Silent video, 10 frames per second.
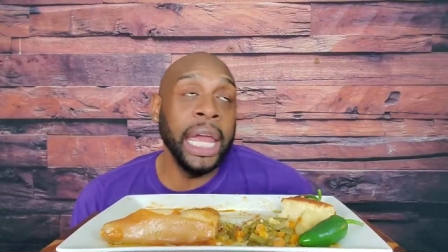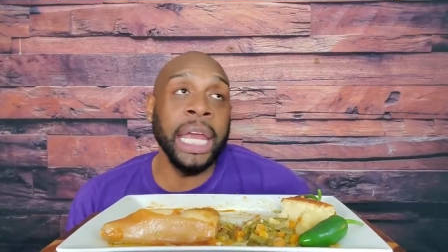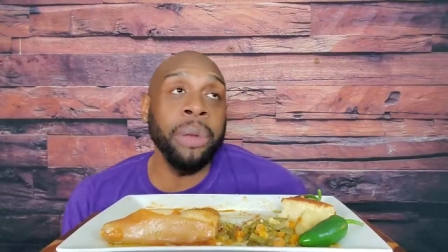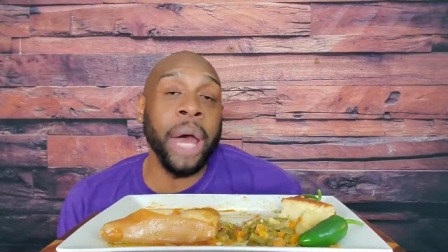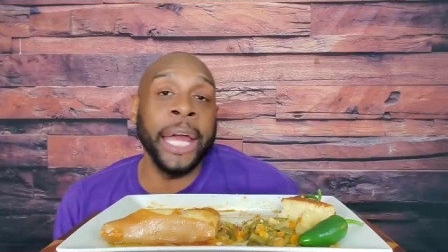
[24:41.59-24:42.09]

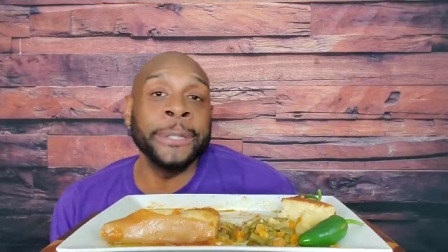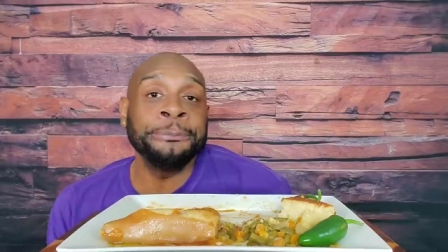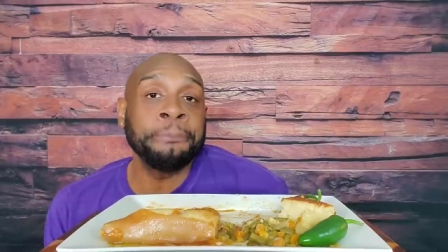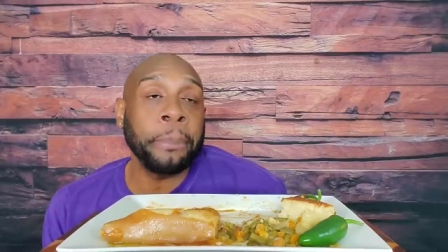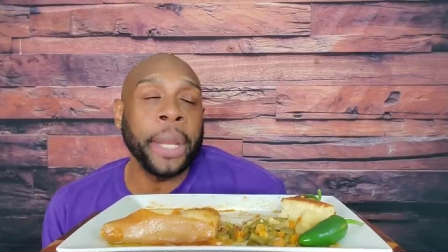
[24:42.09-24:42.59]
Anyway,
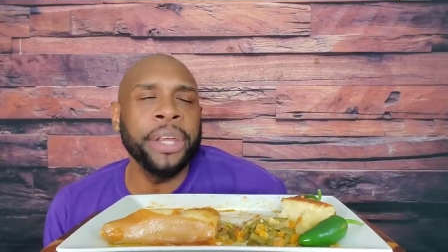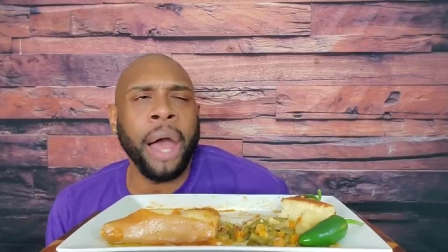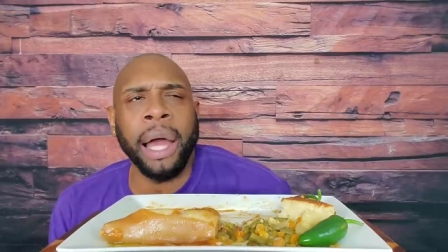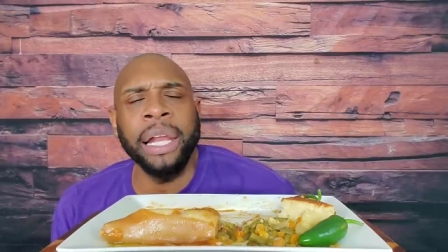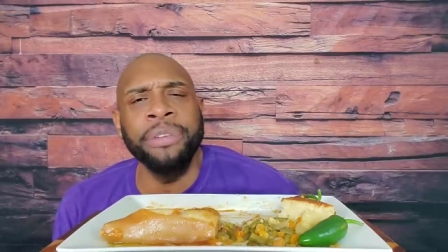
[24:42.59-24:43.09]

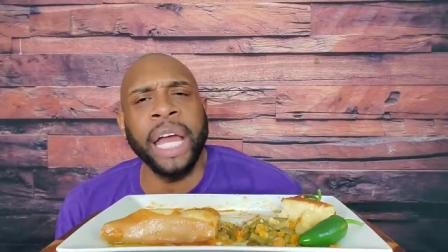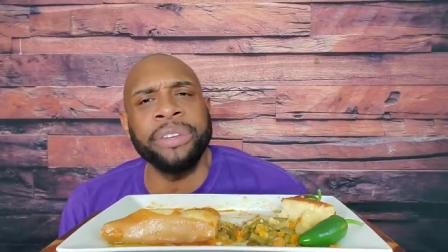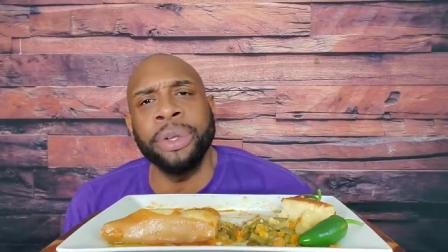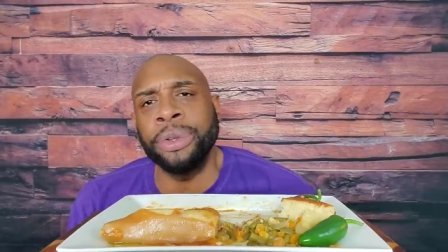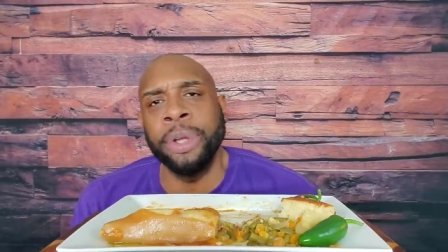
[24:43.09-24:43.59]
y'all, love you
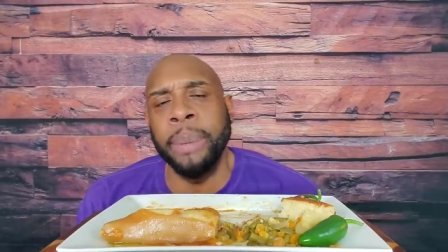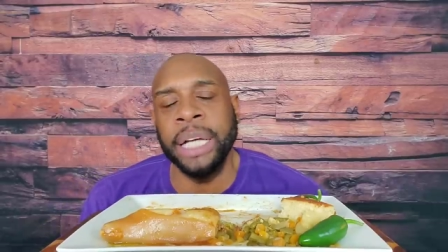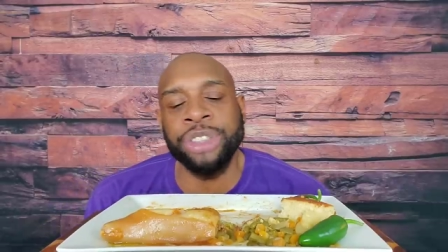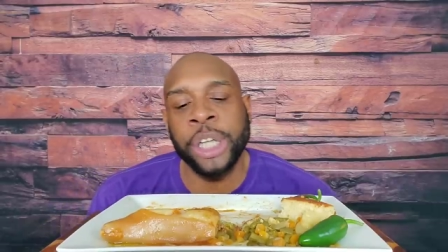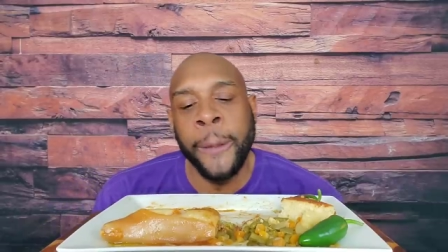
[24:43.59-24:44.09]
guys so, so
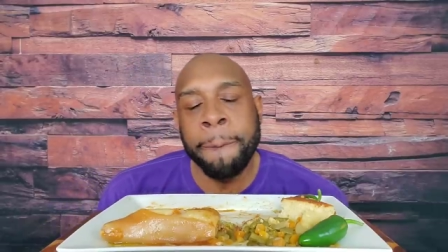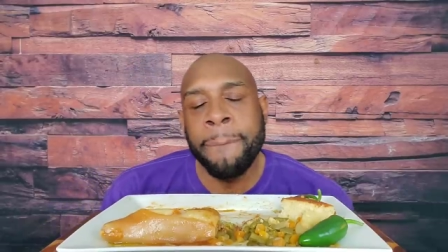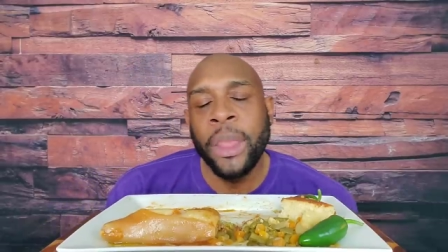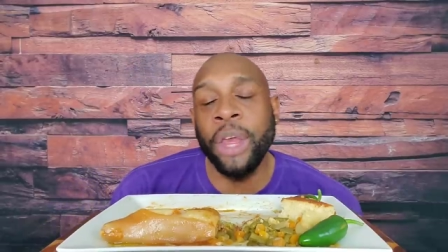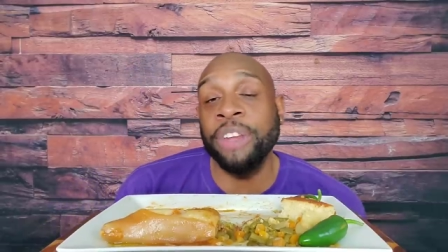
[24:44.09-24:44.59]
much.
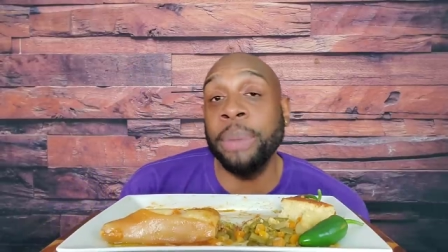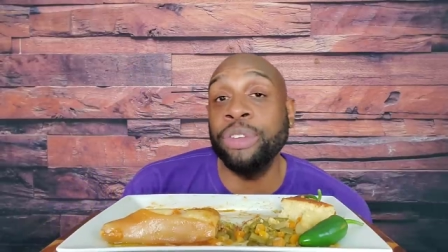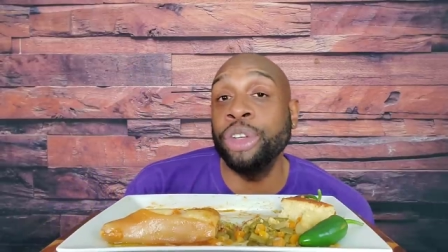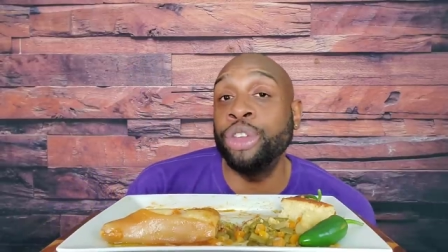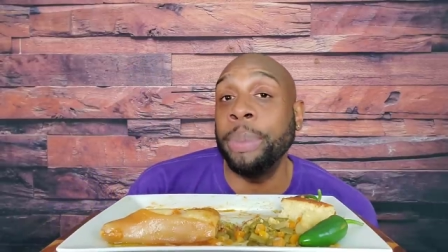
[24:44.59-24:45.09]
You guys
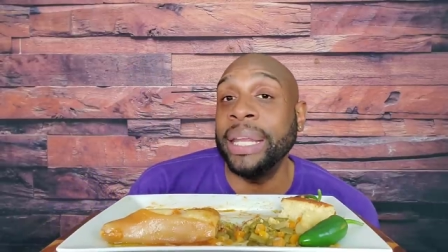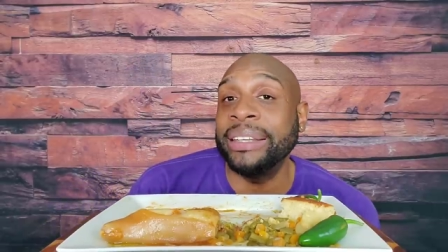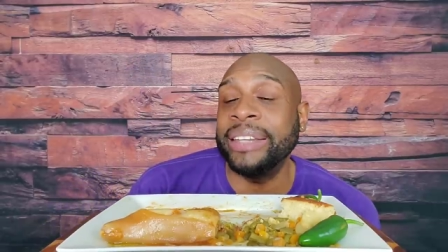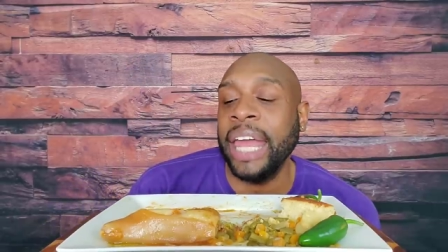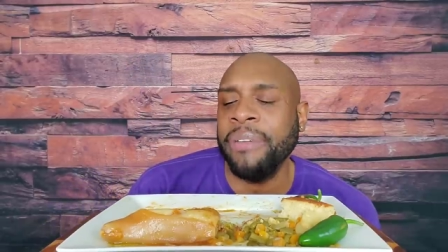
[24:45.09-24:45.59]
make sure that you're
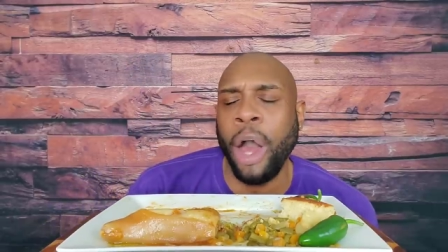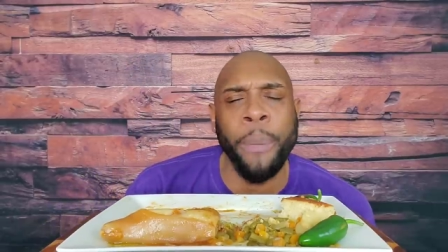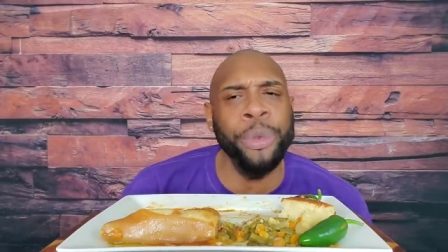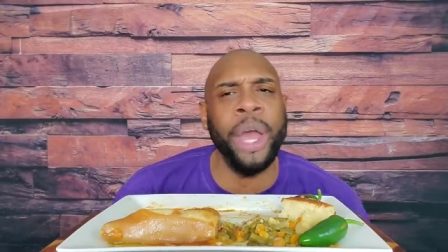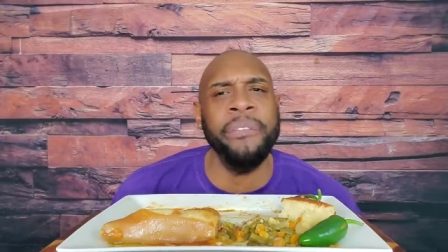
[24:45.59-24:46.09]
being safe. I
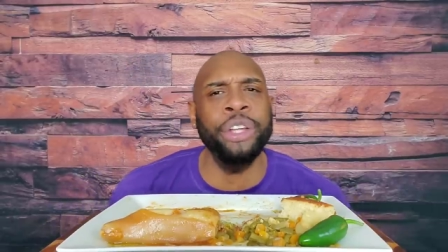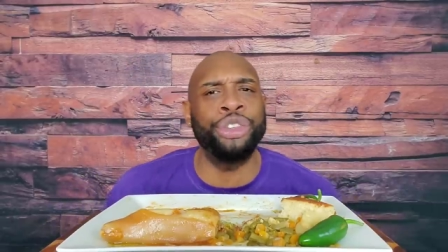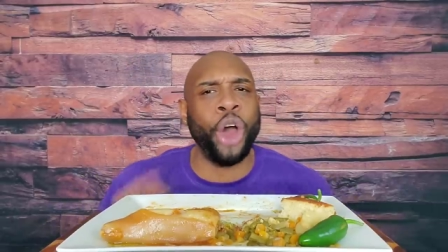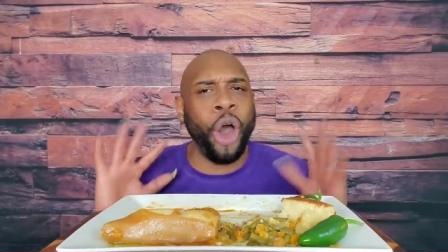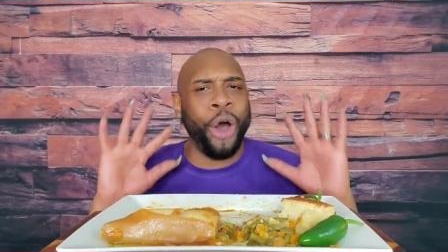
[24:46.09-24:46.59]
hope you have
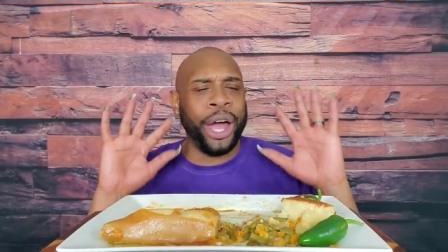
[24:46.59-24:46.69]
enjoyed.